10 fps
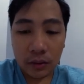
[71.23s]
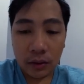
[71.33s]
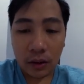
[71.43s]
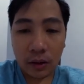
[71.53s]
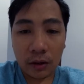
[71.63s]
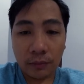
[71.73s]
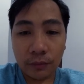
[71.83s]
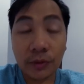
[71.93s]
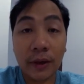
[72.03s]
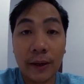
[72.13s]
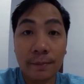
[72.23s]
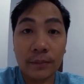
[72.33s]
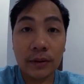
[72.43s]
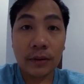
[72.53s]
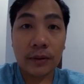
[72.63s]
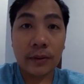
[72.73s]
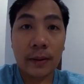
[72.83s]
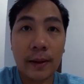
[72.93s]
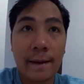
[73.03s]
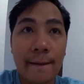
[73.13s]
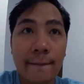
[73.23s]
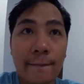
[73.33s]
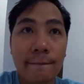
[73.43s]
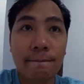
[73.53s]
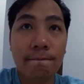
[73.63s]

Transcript: 2 times, and